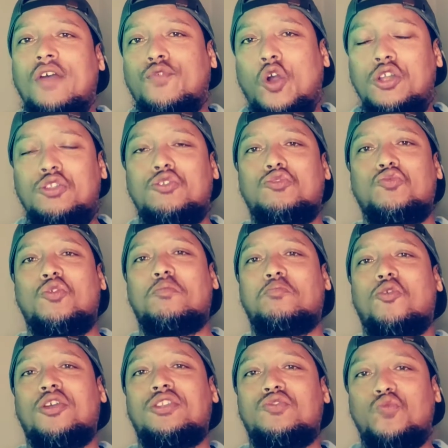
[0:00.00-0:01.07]
gotten to a
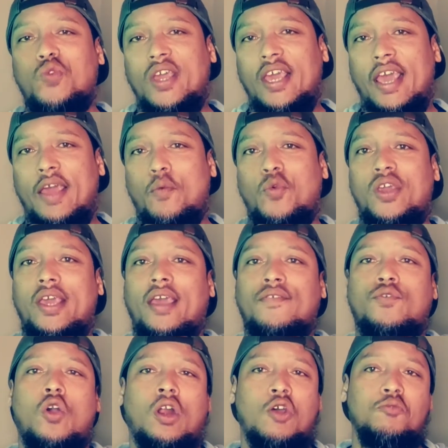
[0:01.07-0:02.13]
point where we
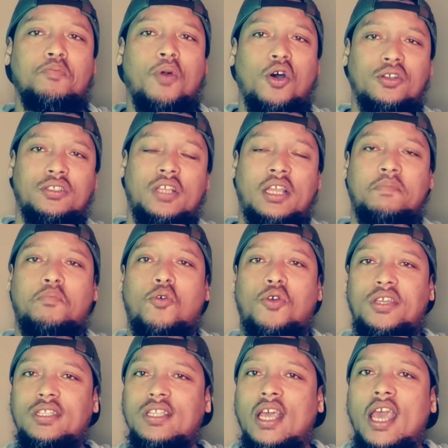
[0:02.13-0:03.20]
have grown past that
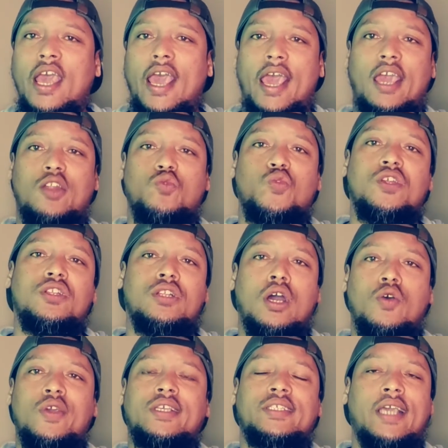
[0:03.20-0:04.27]
point, and we
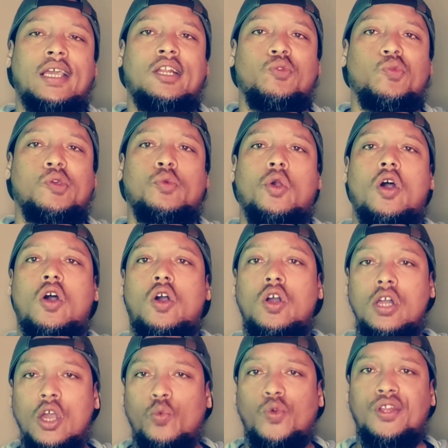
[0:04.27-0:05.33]
know exactly where we
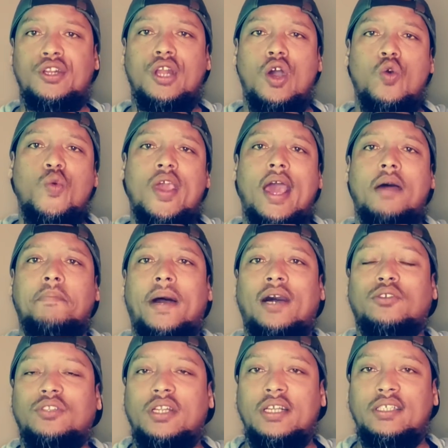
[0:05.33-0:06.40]
are, we know where our
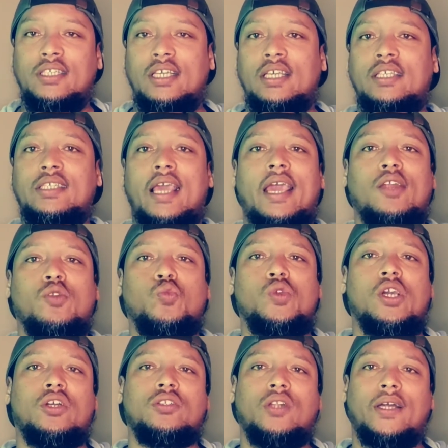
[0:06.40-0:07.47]
boundaries is, and we
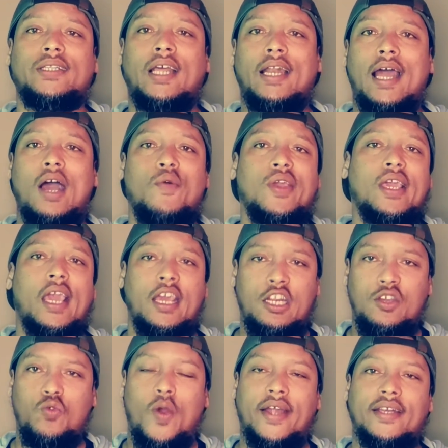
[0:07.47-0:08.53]
are not allowing
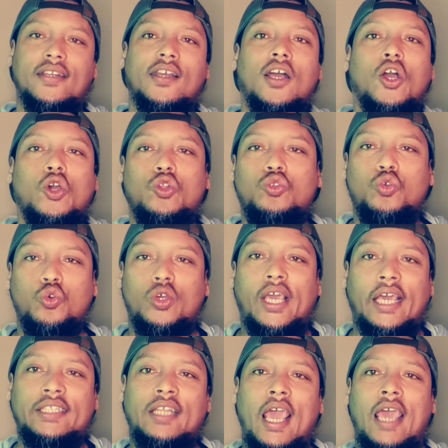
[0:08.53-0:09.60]
anyone to
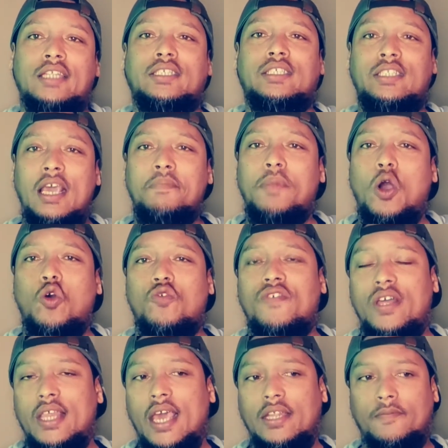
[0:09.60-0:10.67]
get and step
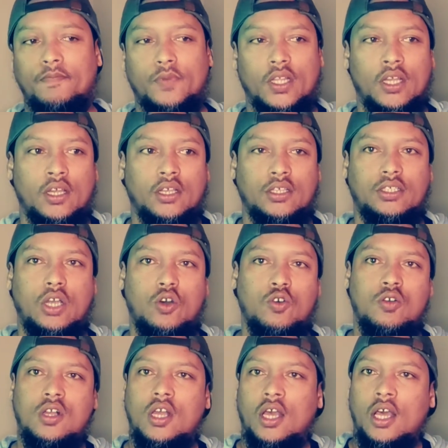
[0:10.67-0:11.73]
over that. So